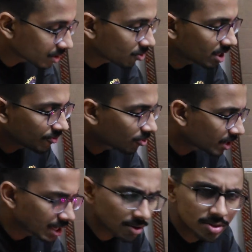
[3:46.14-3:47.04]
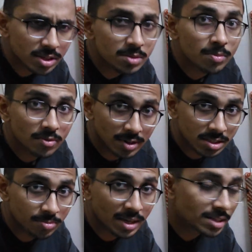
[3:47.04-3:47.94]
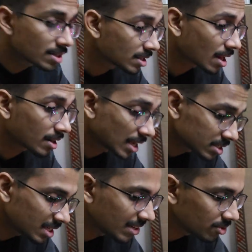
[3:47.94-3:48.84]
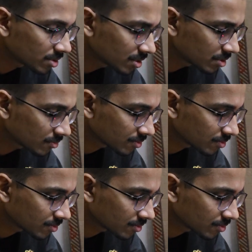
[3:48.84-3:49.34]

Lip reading: only 4 individuals, which means that there are less individuals